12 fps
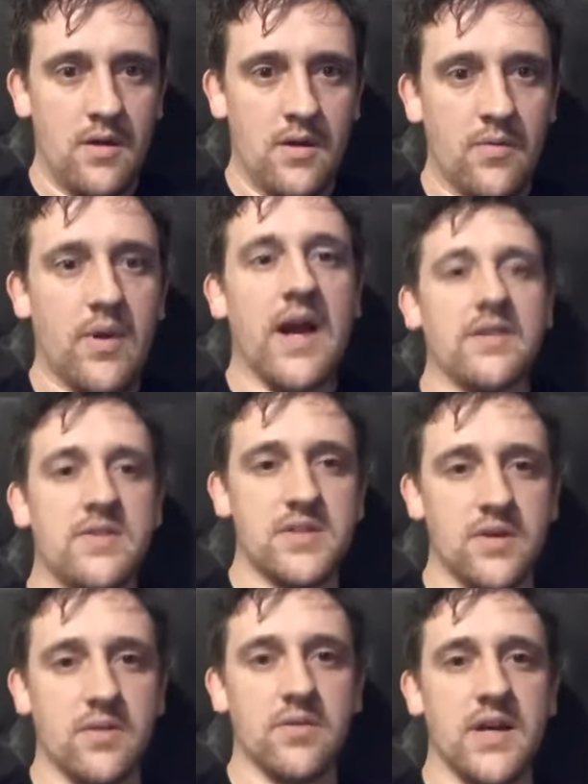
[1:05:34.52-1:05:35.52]
Right.
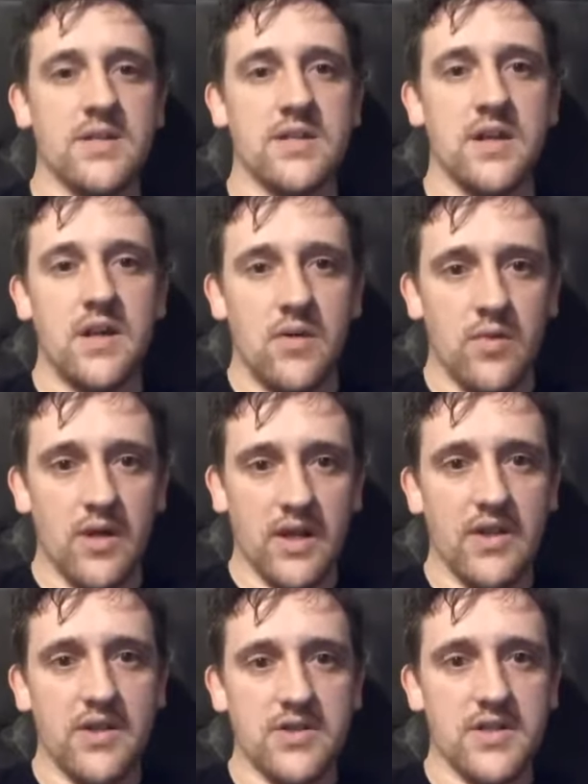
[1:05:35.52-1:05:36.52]
So that's what
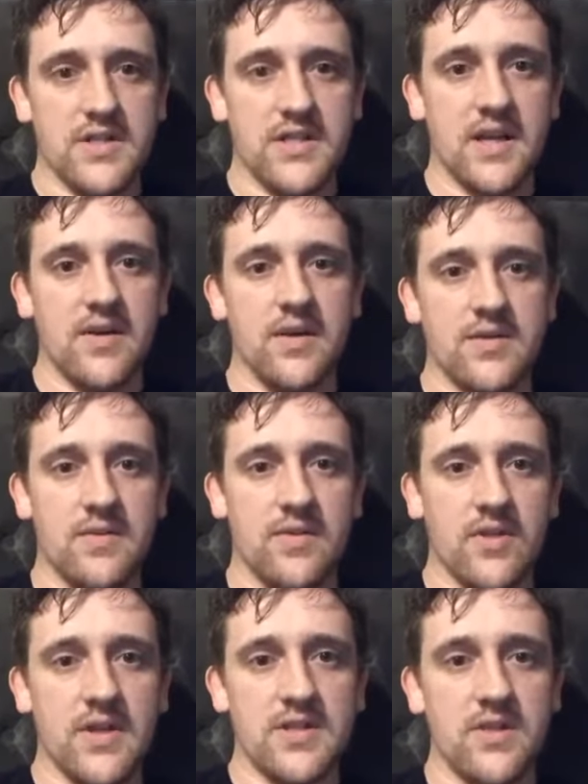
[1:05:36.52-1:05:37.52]
Lyndon just said. It's
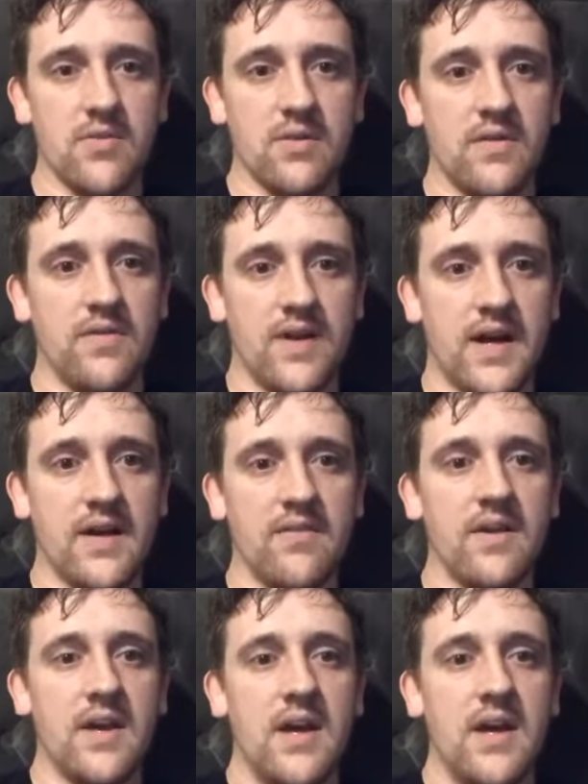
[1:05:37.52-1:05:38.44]
Revelation 3 5.